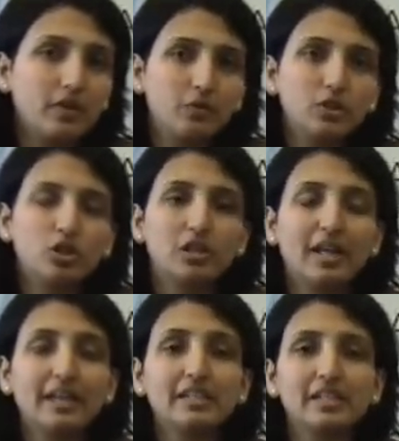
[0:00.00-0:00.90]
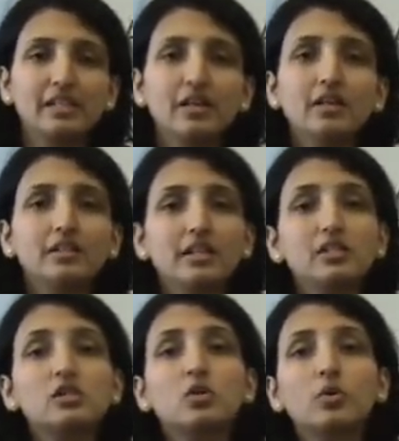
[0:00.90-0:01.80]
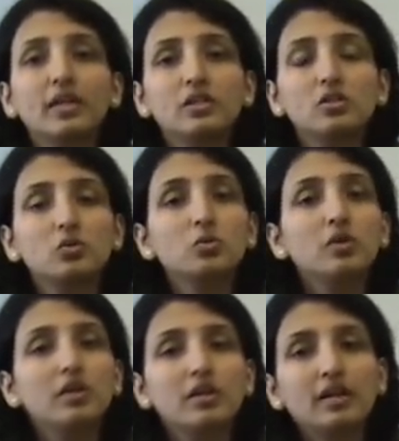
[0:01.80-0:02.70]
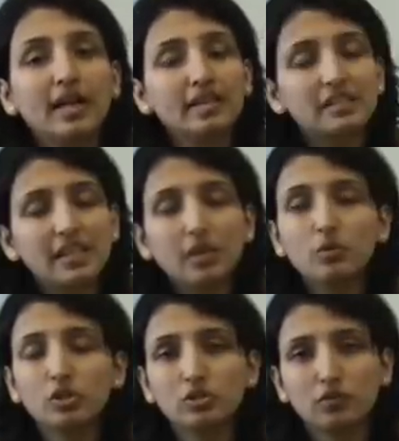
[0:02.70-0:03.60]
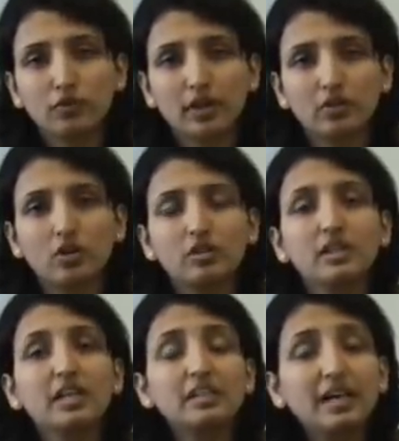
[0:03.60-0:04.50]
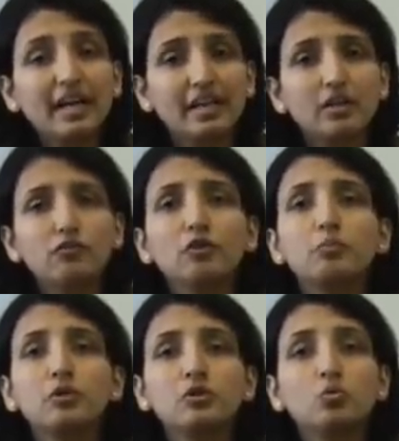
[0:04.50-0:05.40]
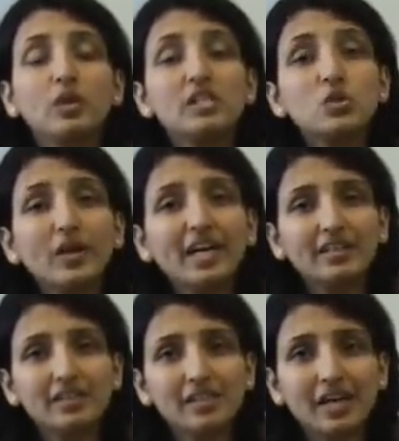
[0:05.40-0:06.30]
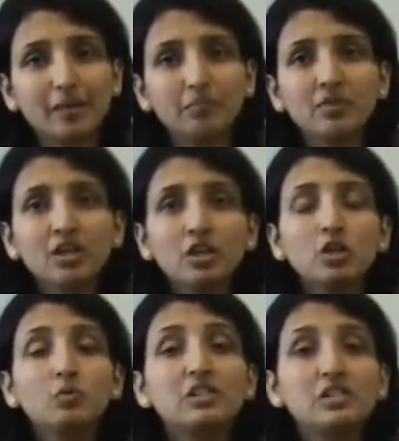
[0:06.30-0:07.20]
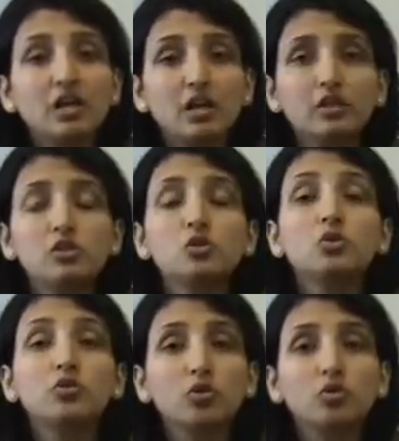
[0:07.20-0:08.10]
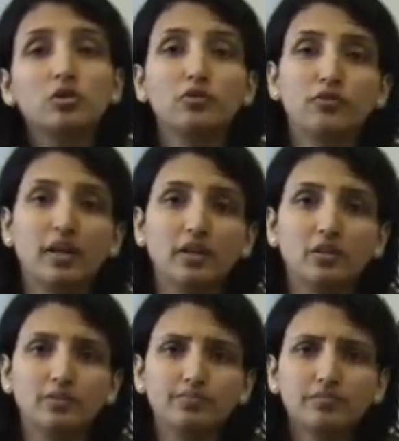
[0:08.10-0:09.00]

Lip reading: lighted, then it's going to extinguish the fire. On the other hand, if you put one twig at a time, you will start to grow the fire.